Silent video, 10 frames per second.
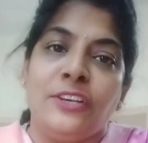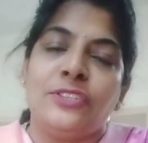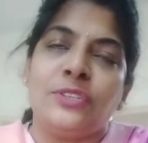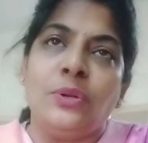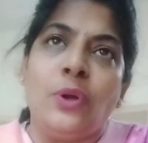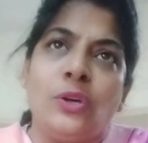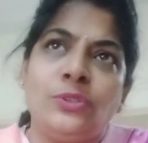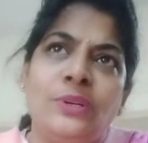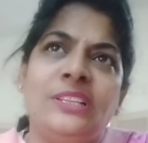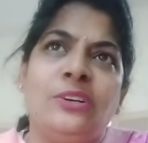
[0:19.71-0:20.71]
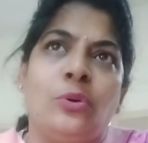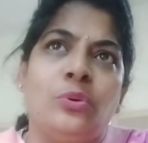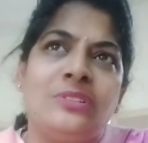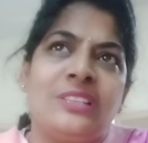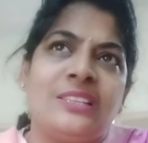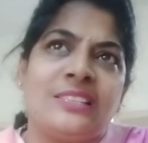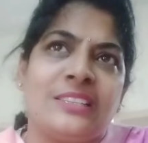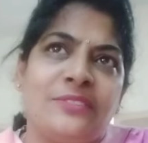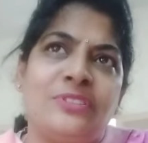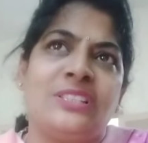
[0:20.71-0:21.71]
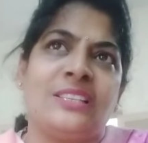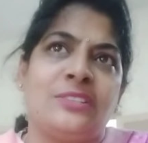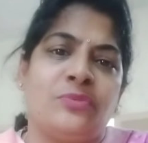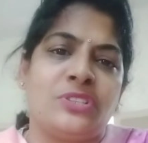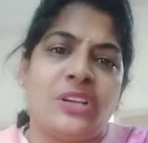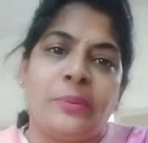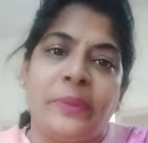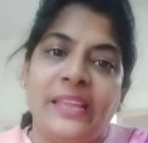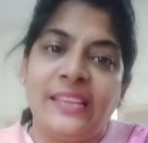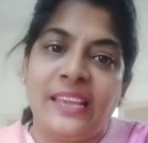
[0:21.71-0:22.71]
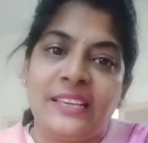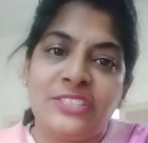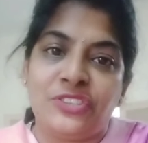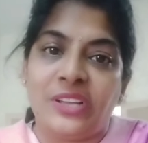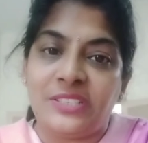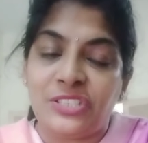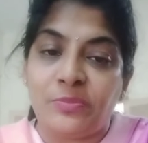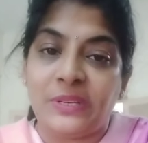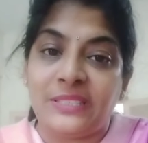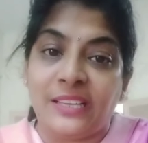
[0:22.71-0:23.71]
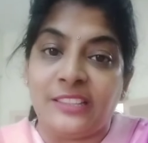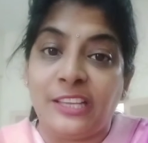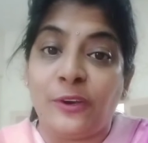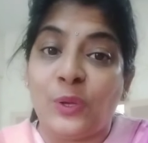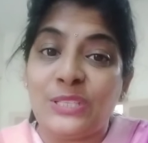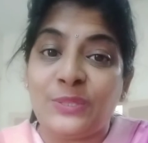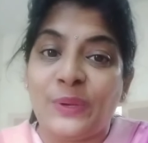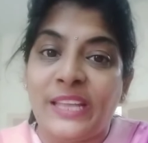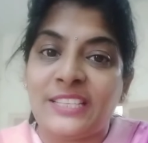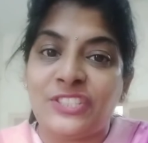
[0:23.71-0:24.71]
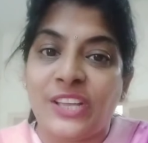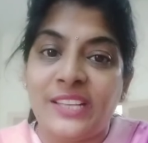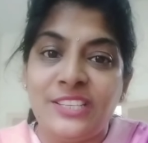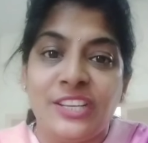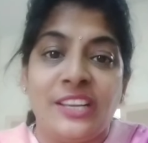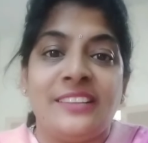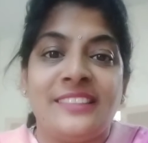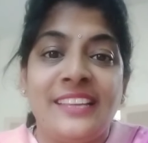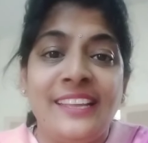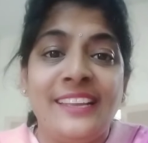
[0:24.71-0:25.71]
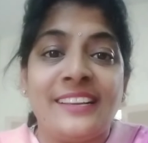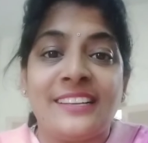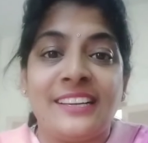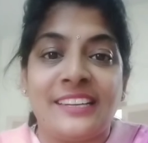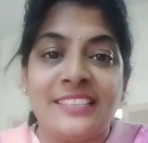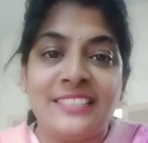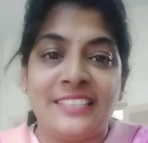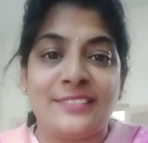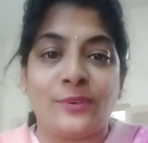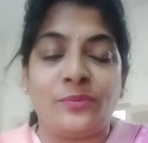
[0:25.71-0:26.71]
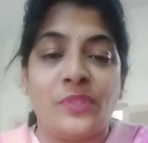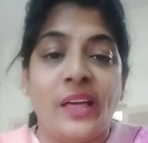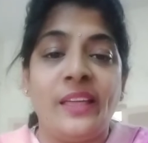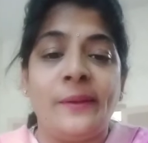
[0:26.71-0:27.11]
So not only the goods and services which are being exchanged, but they also exchange the currencies of their